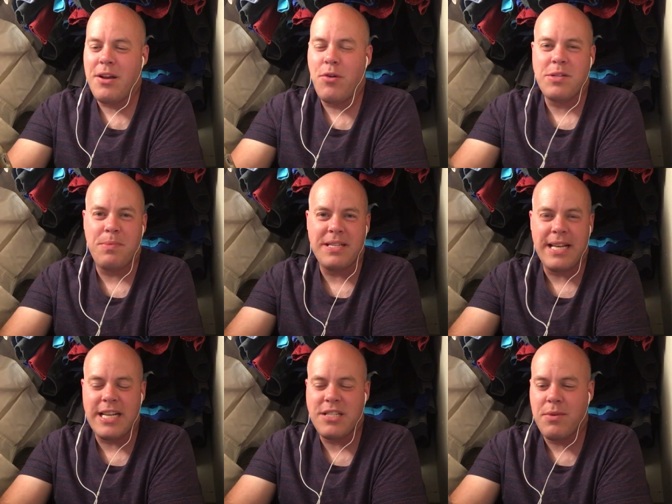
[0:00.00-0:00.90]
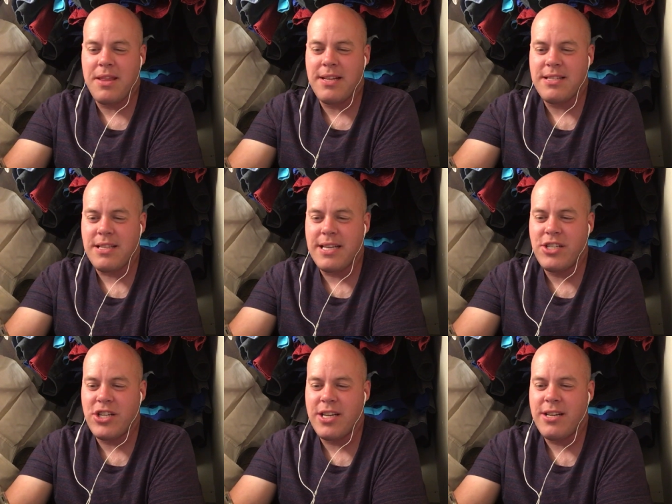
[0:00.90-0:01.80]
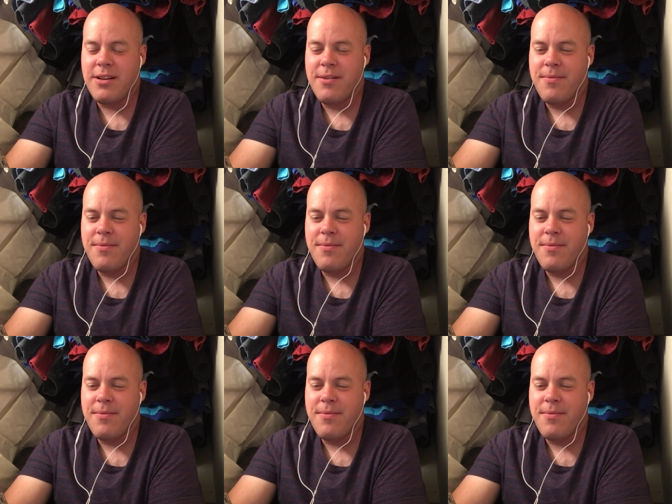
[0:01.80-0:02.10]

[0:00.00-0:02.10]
who is possessed with this legion,